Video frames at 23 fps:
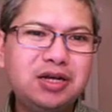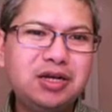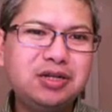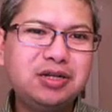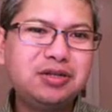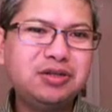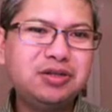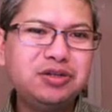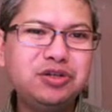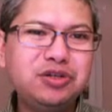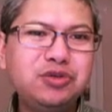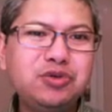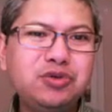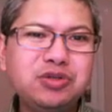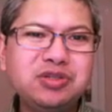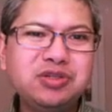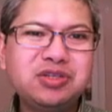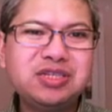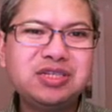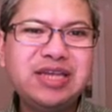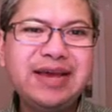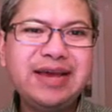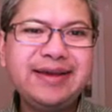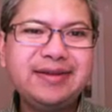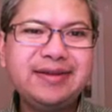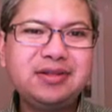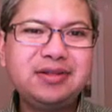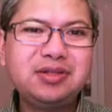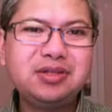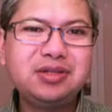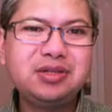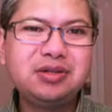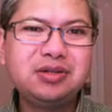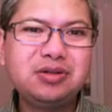Newton's
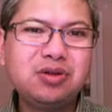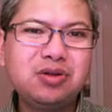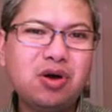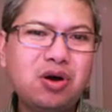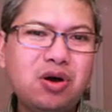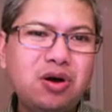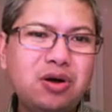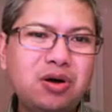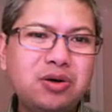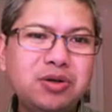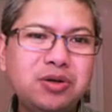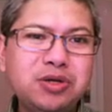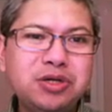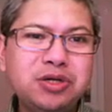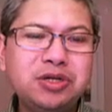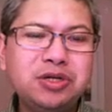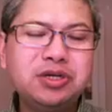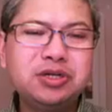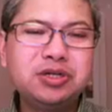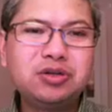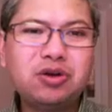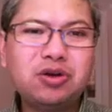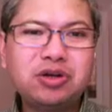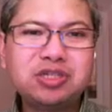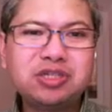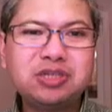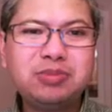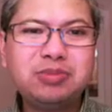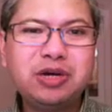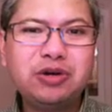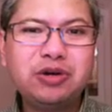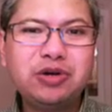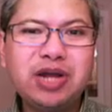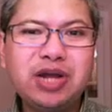second law talks
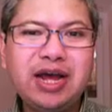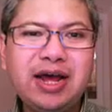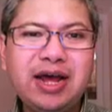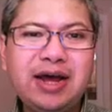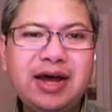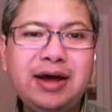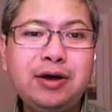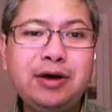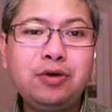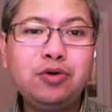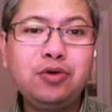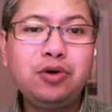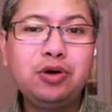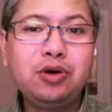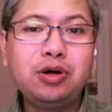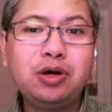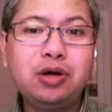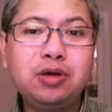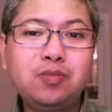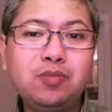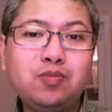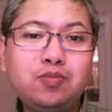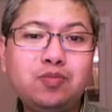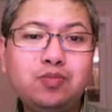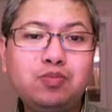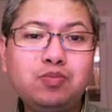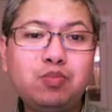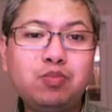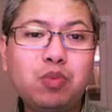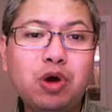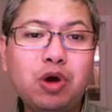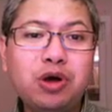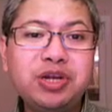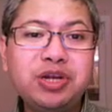about how a
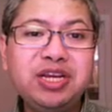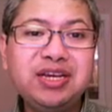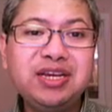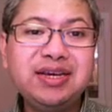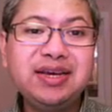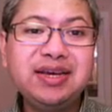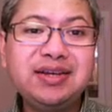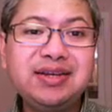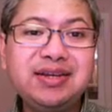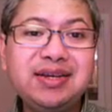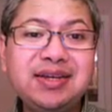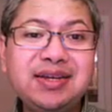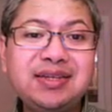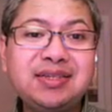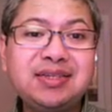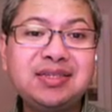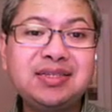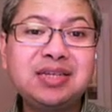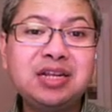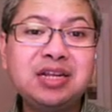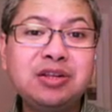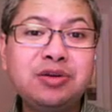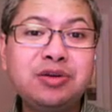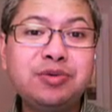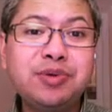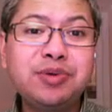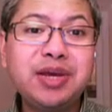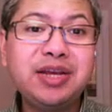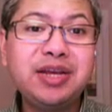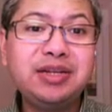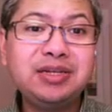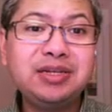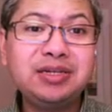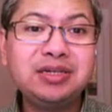body can
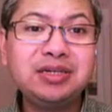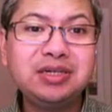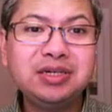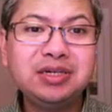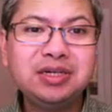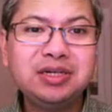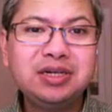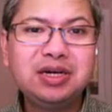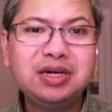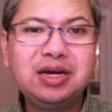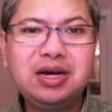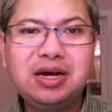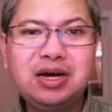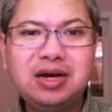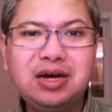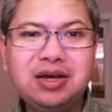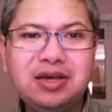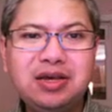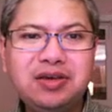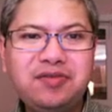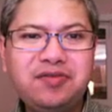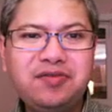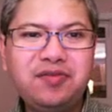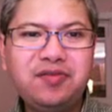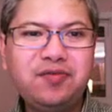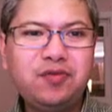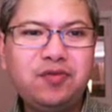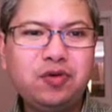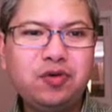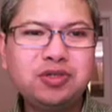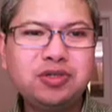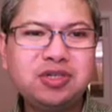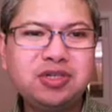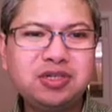accelerate if a
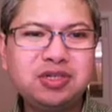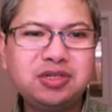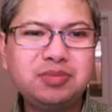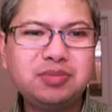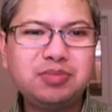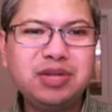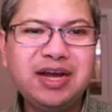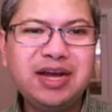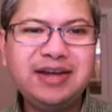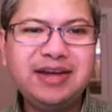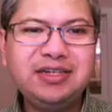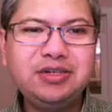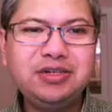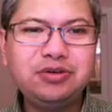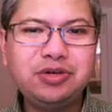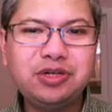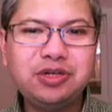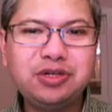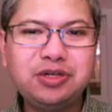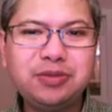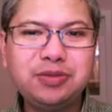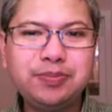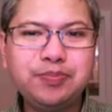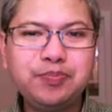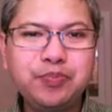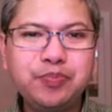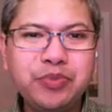force is applied to it.